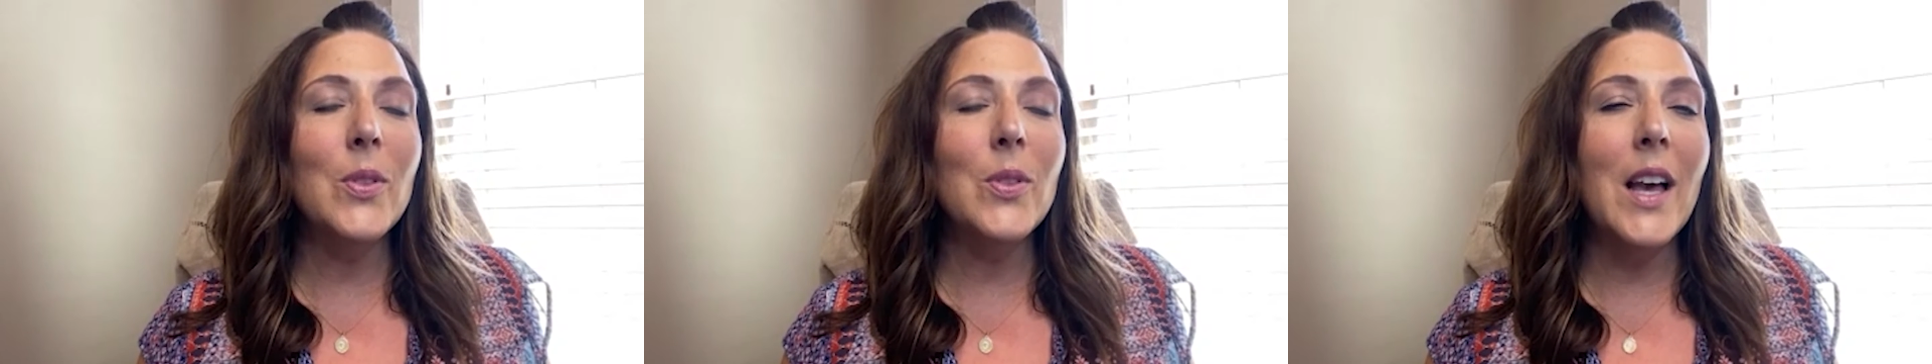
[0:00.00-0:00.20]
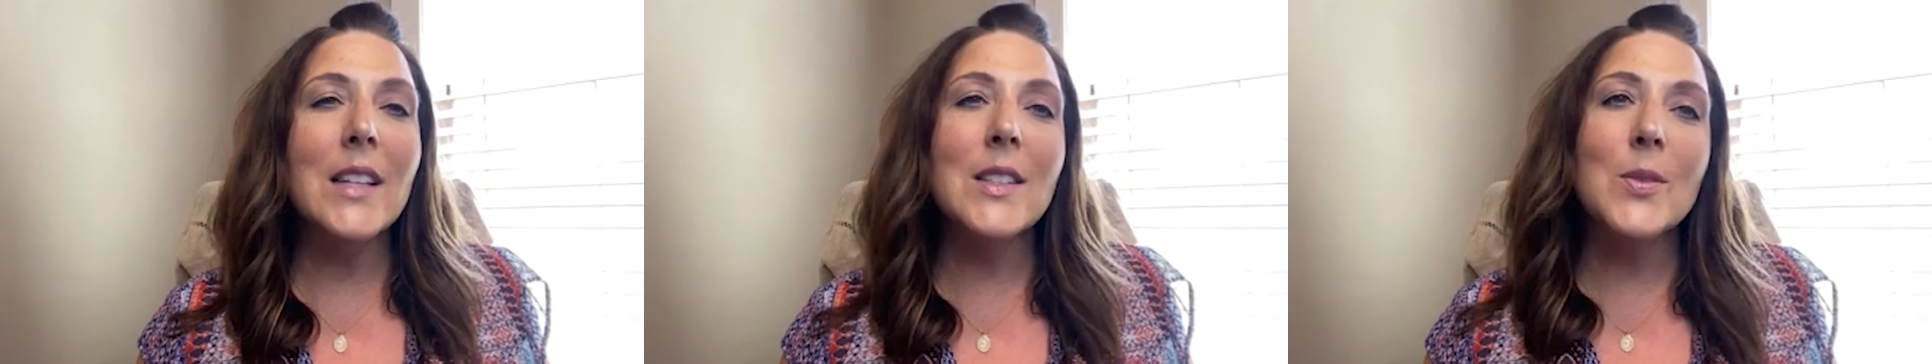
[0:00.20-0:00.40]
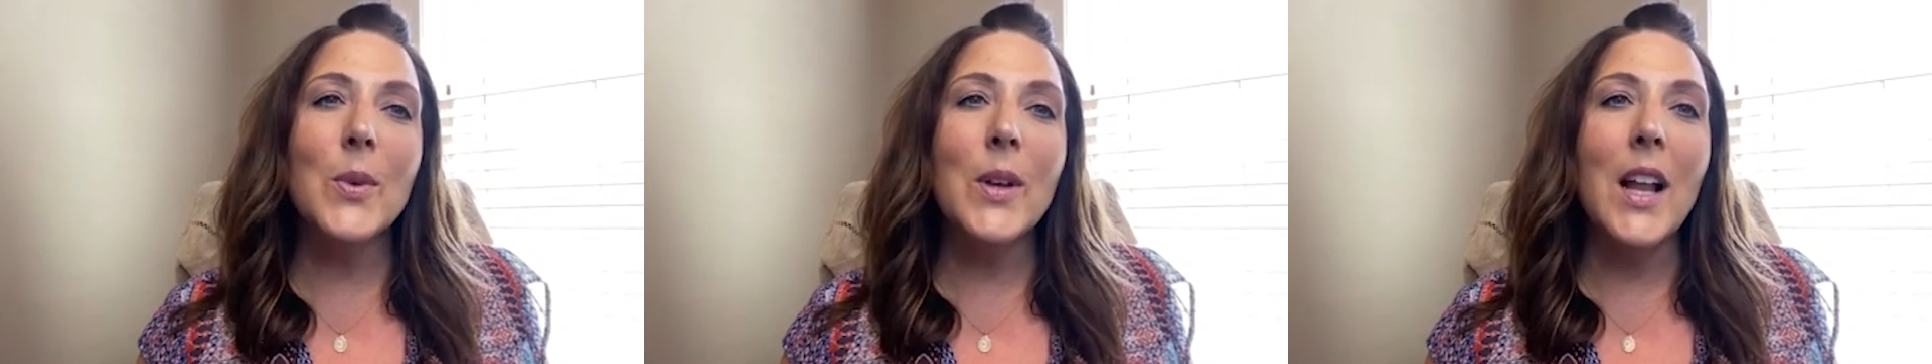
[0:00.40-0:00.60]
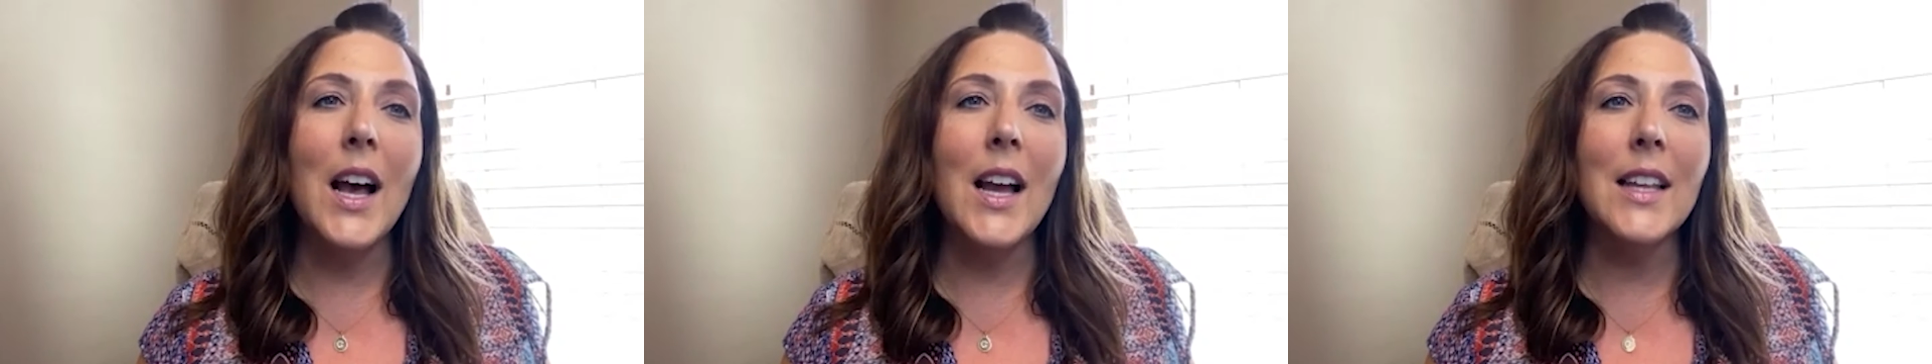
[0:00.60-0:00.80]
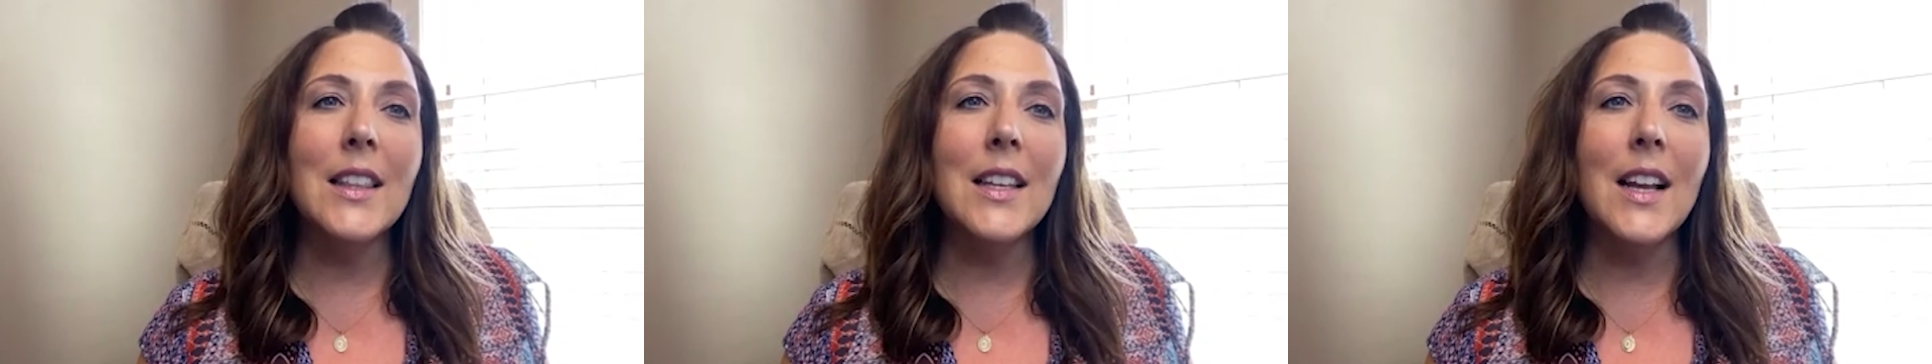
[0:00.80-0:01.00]
that's when
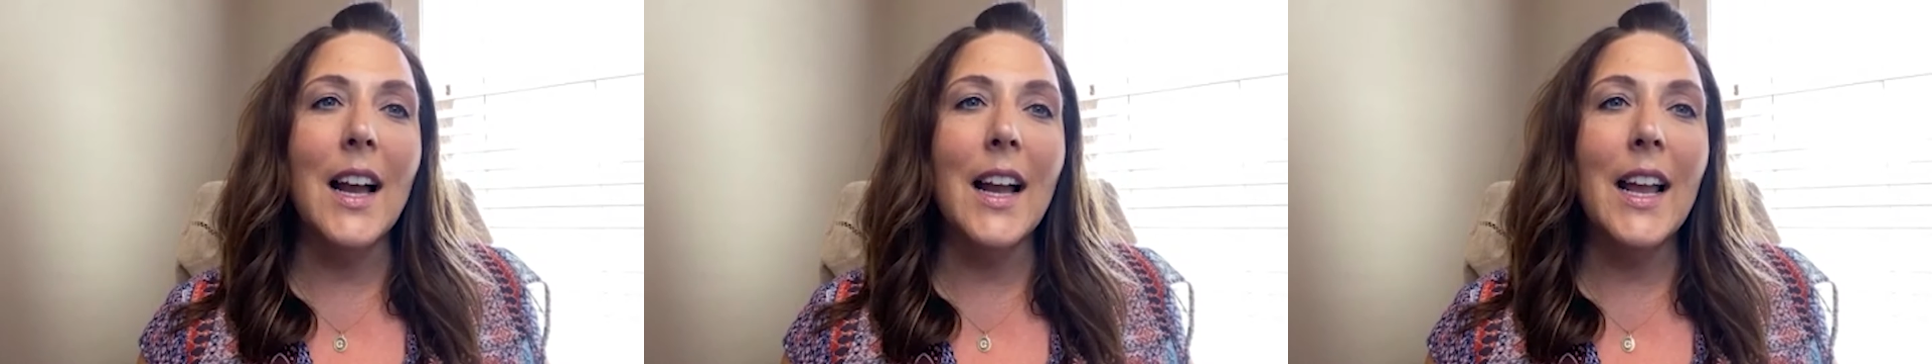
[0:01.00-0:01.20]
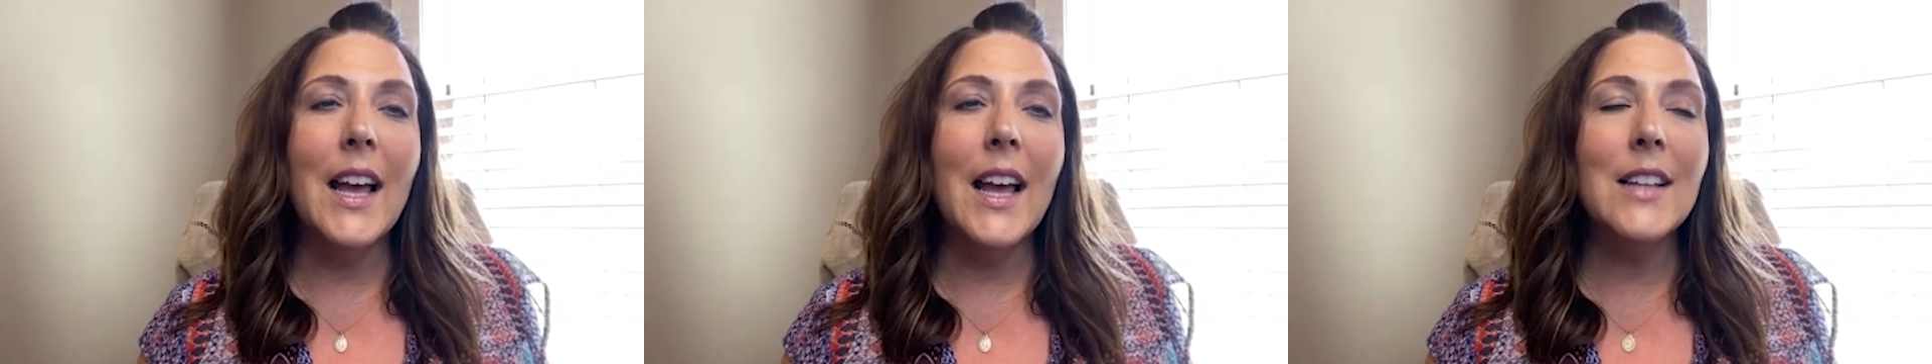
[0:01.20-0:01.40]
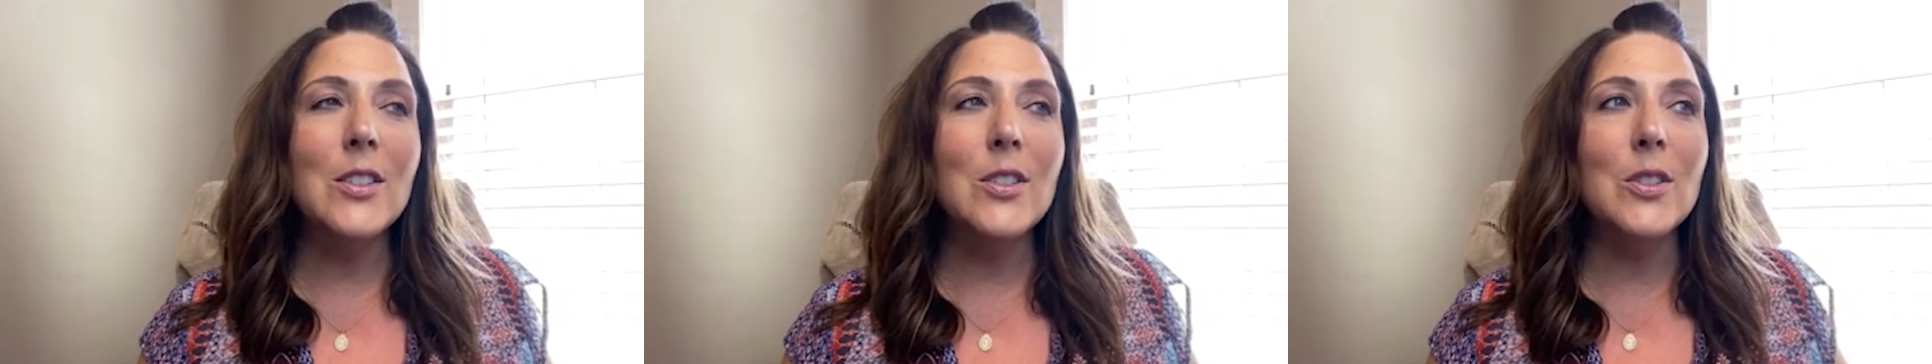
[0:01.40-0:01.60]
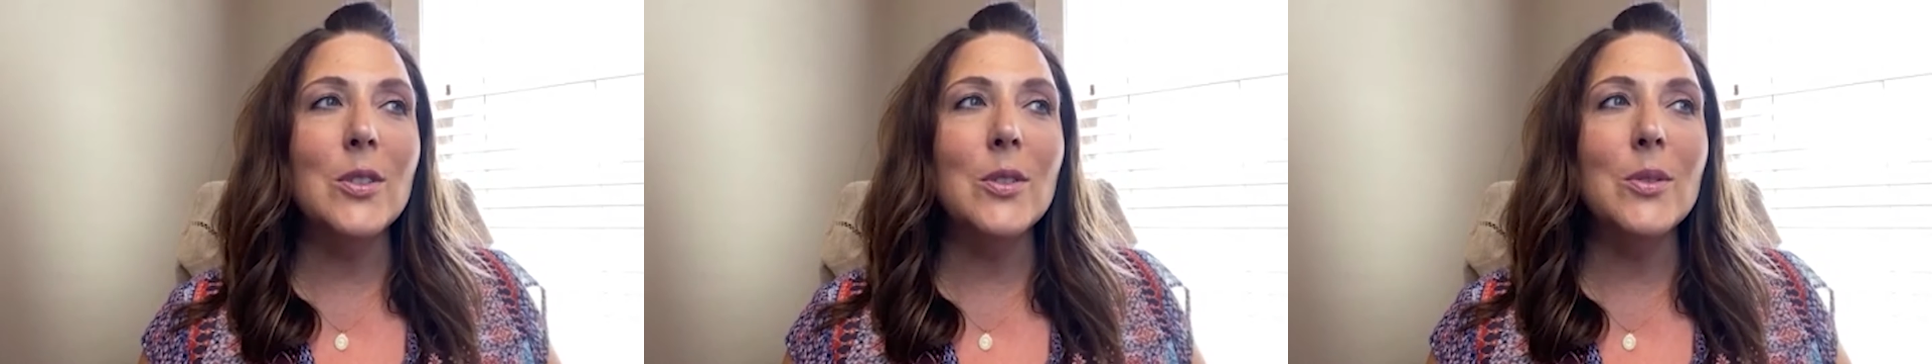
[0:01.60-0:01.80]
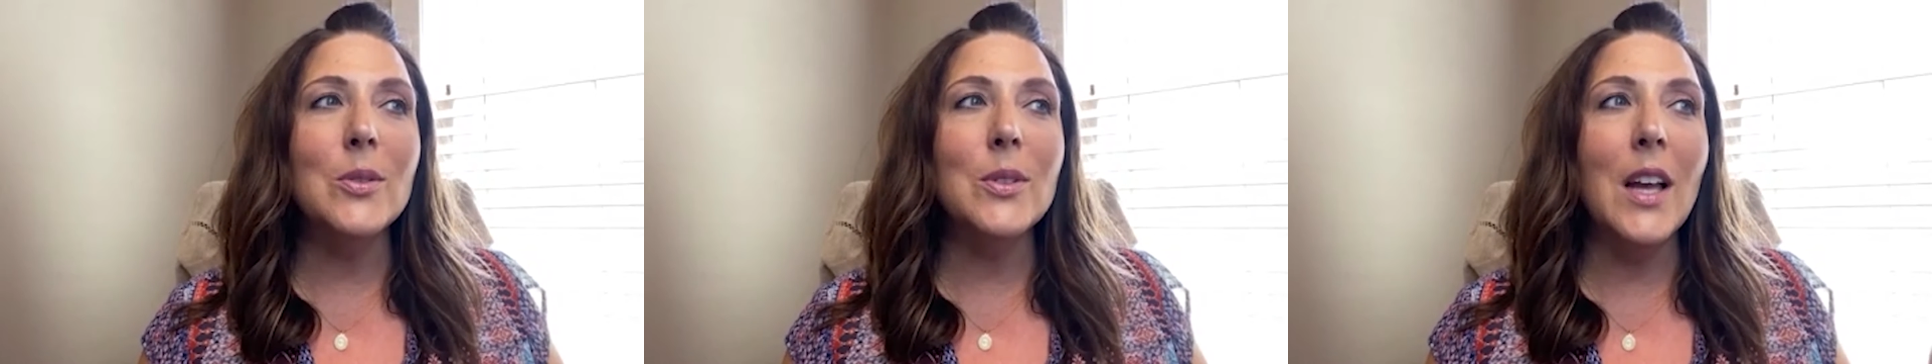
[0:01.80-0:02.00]
I think I had to
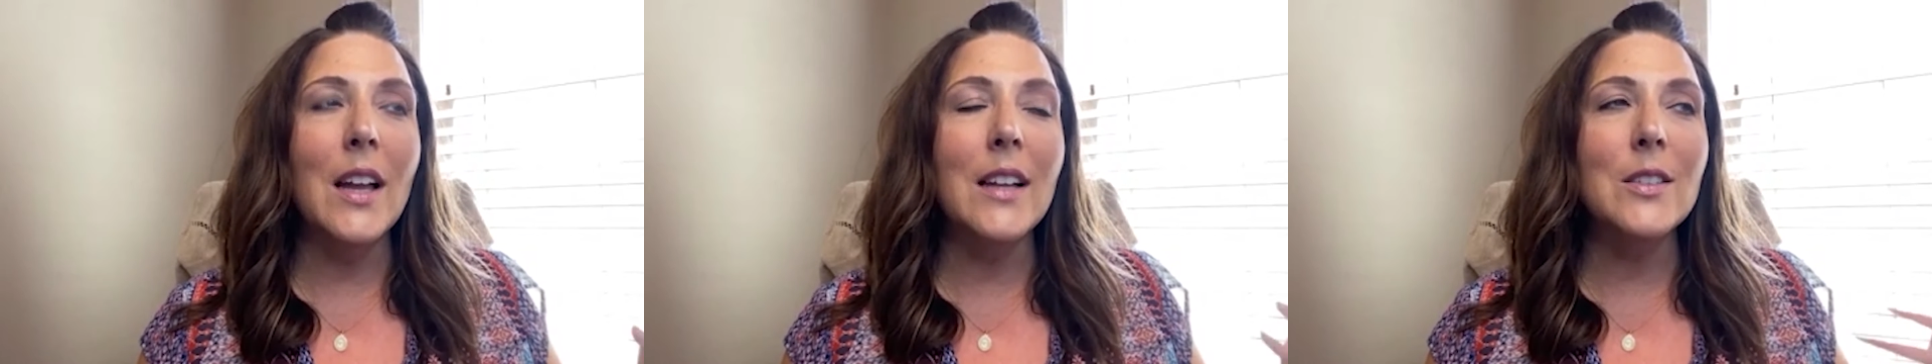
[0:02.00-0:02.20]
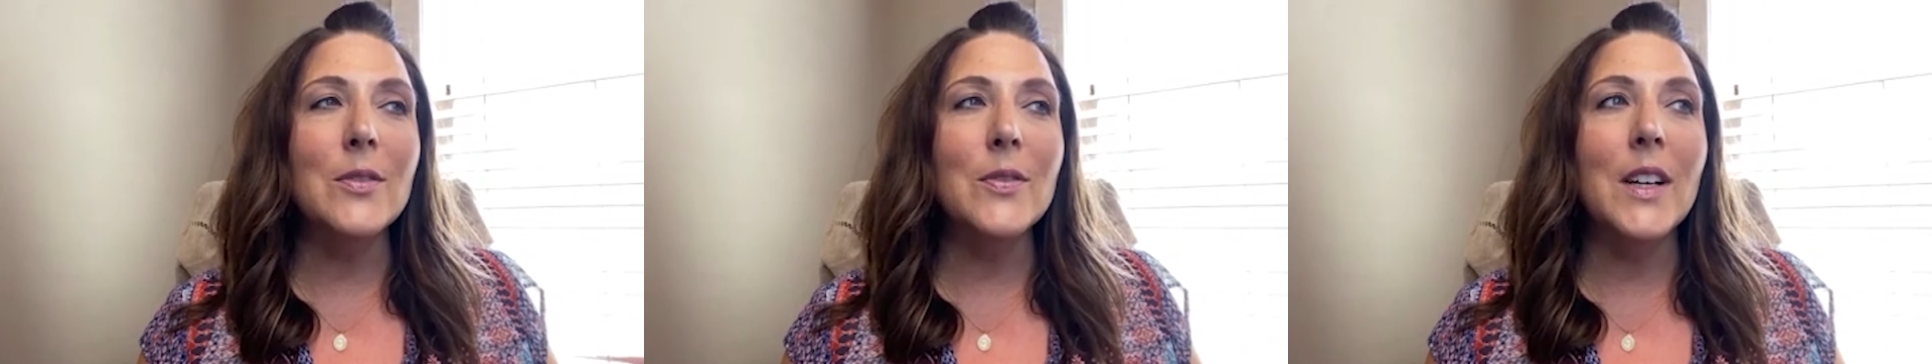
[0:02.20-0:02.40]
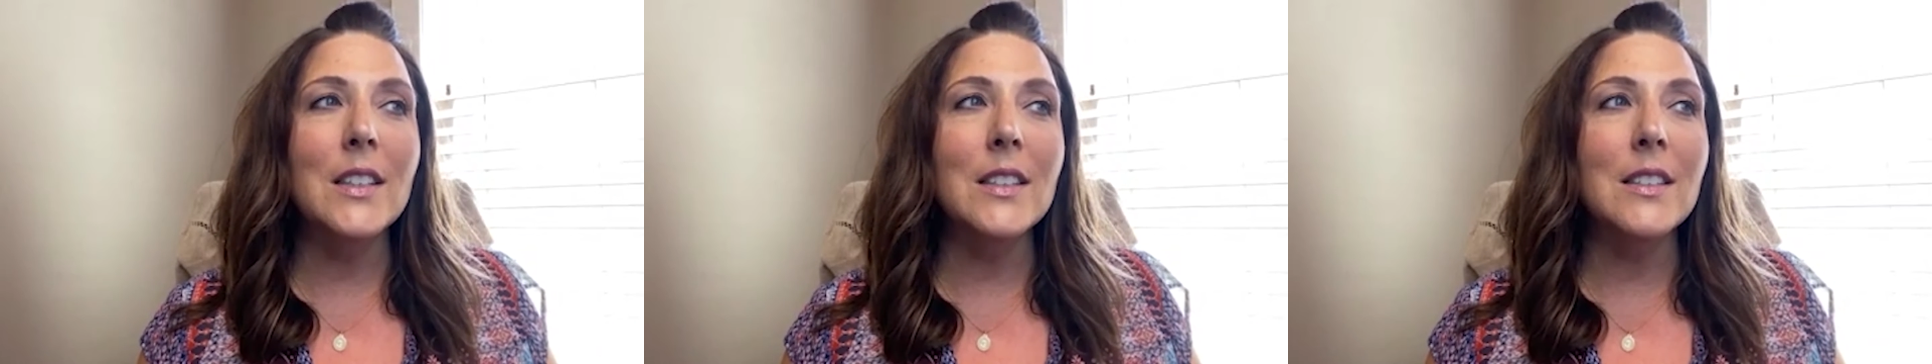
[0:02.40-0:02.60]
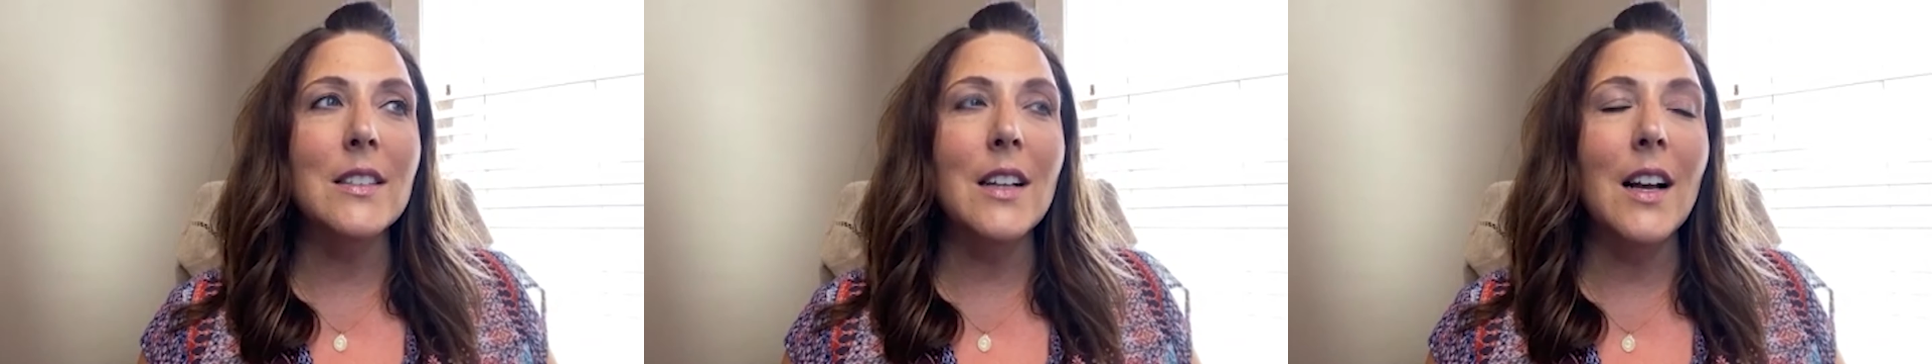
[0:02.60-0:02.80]
do kind of a